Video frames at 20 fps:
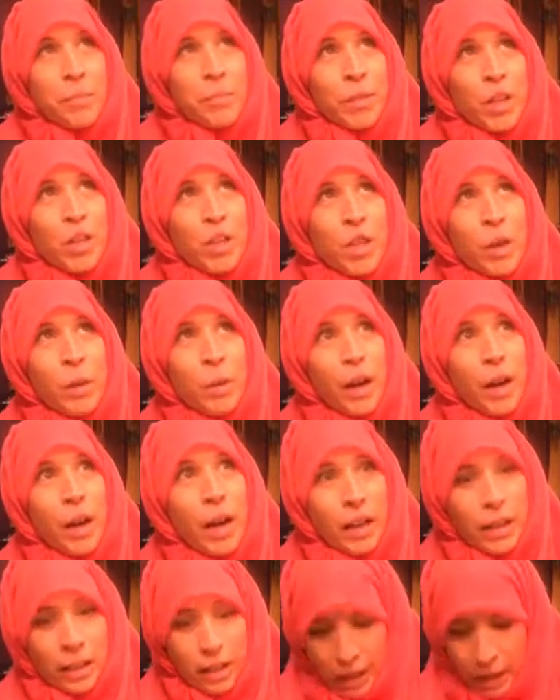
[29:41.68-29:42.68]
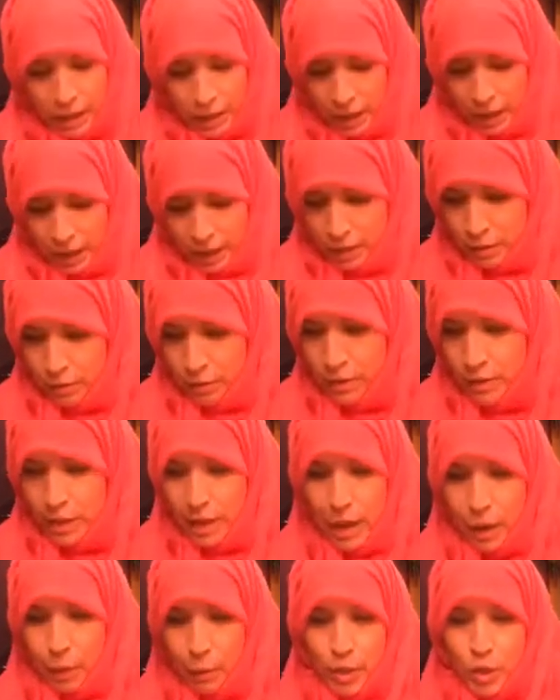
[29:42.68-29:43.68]
so I kind of
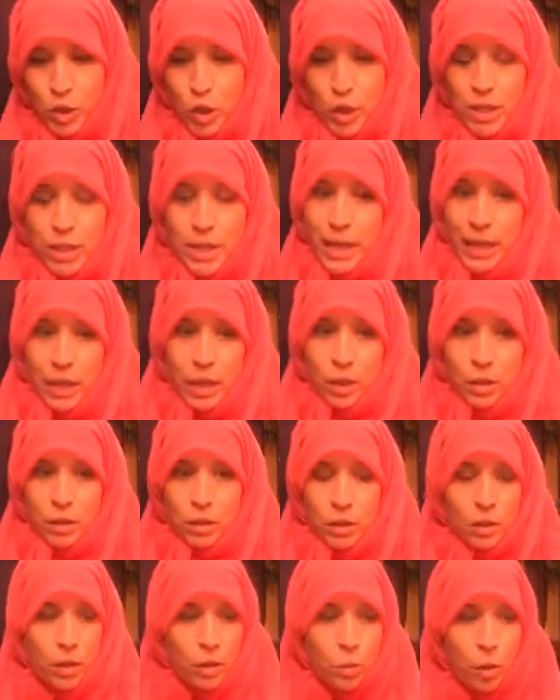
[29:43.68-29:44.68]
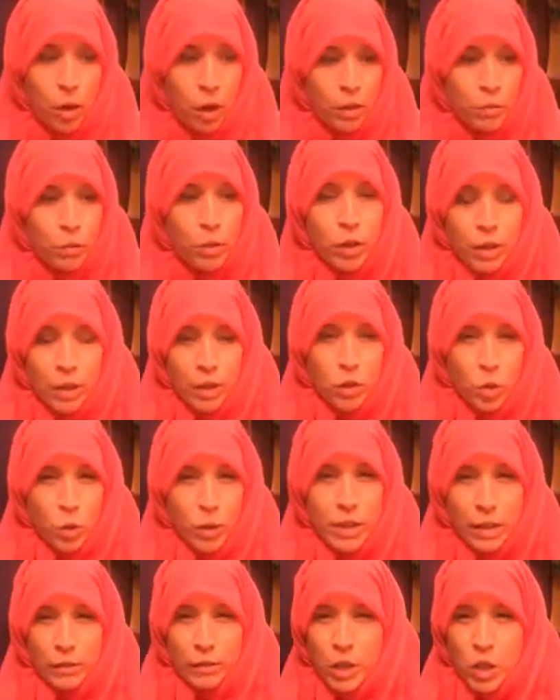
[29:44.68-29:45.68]
now I just say, you know what, I've really
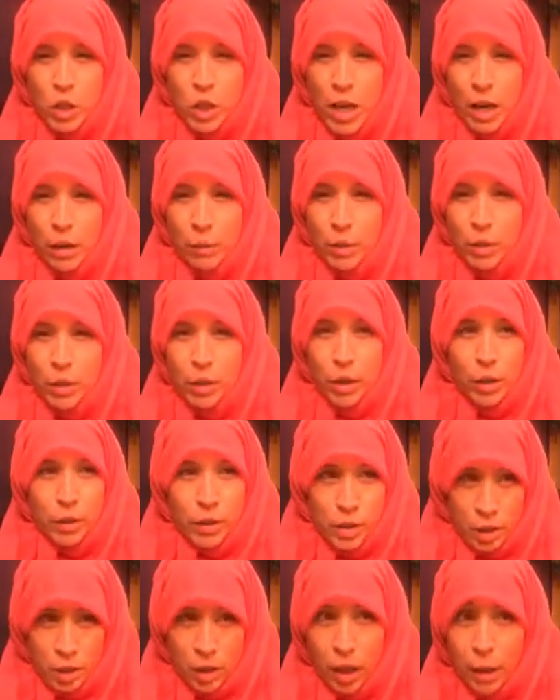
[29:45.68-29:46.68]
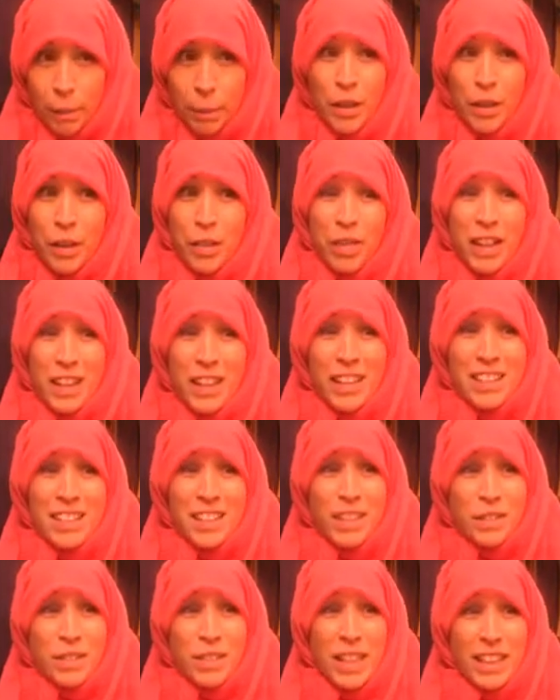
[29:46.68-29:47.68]
enjoyed having a chat with you. There's a couple of things
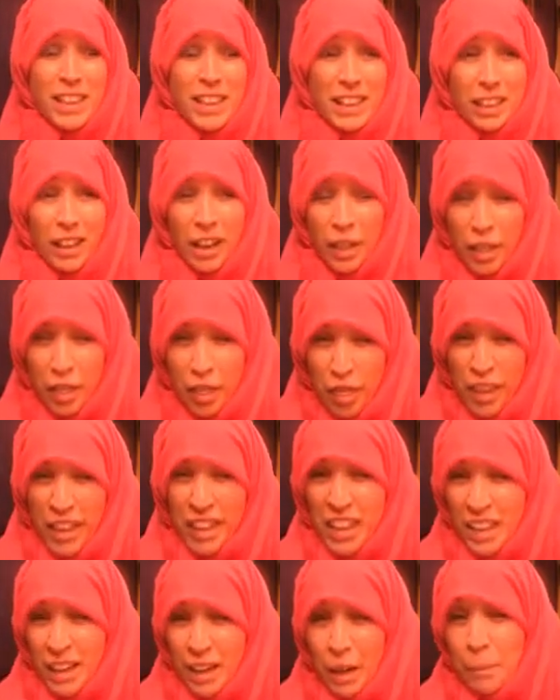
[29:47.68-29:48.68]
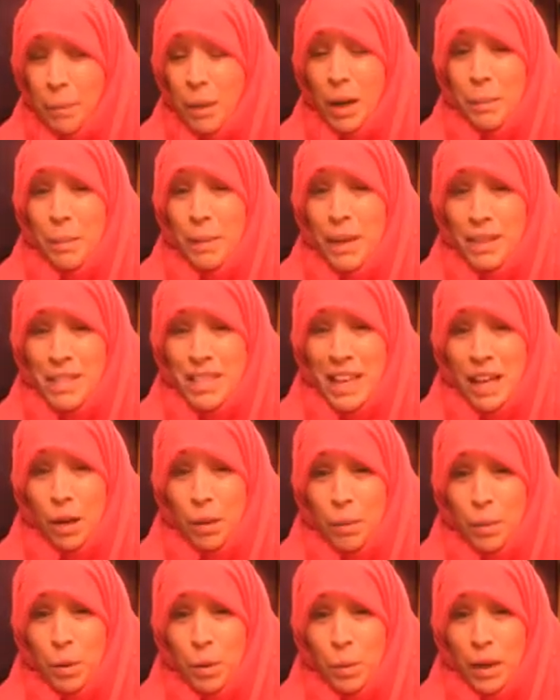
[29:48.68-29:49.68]
that you said there that I think I might be able to
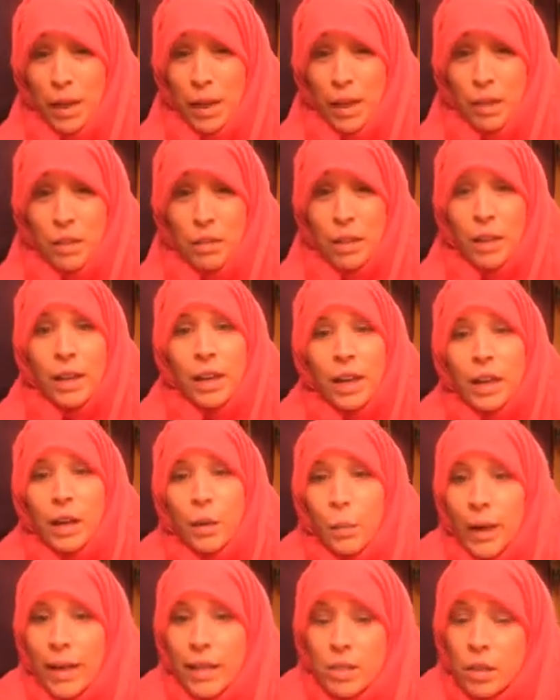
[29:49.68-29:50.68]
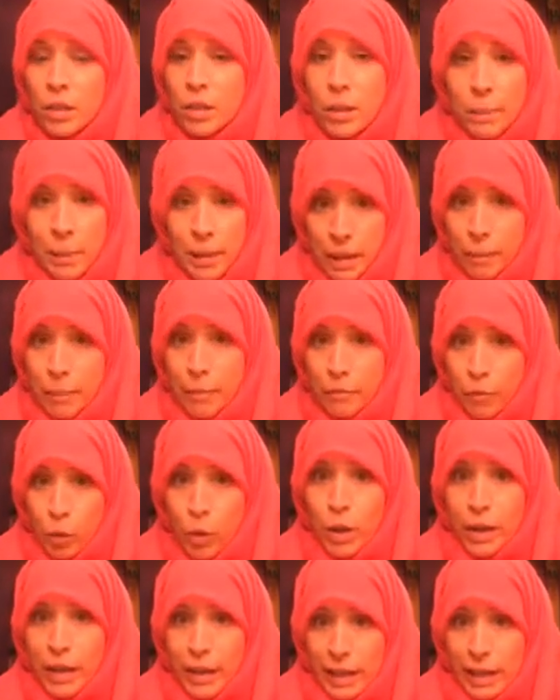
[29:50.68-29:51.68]
help you with. And I'll wait till the minute
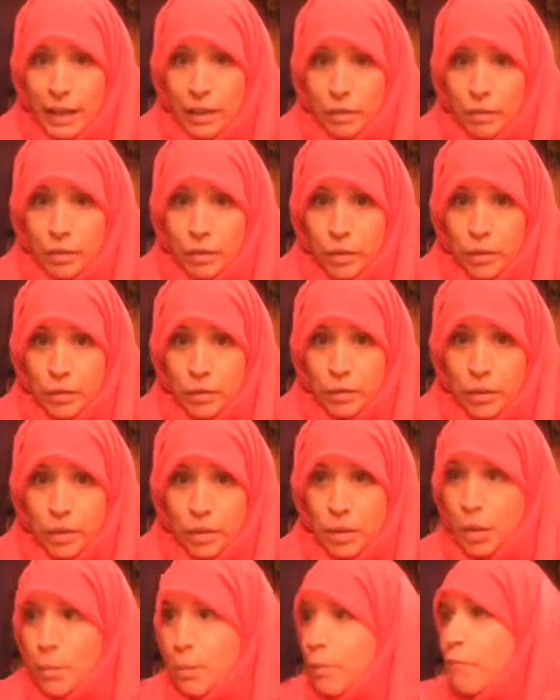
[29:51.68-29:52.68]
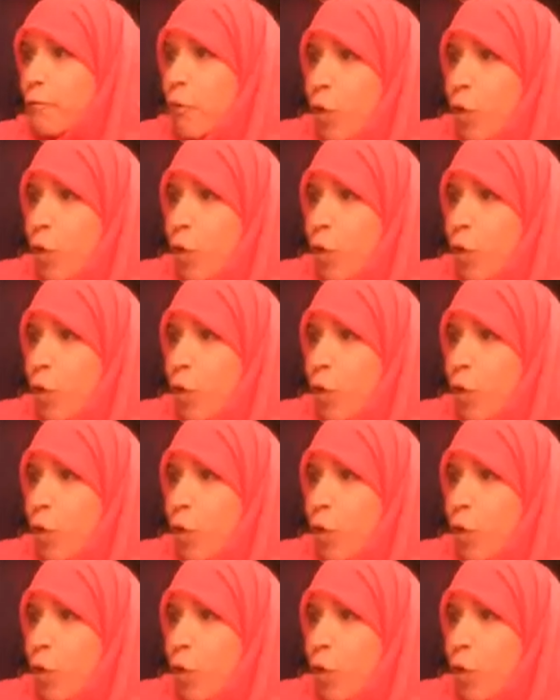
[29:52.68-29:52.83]
before you leave. So before